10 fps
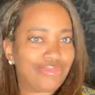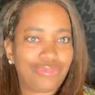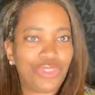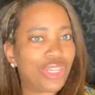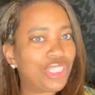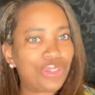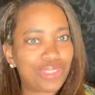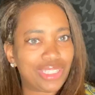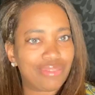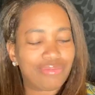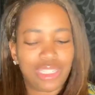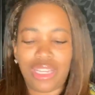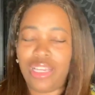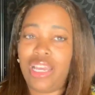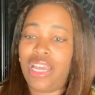You can use it.
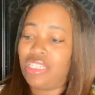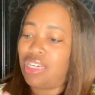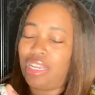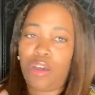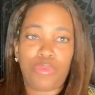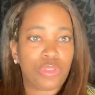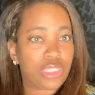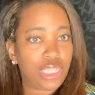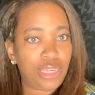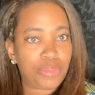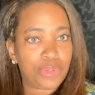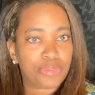It's going to help you sleep.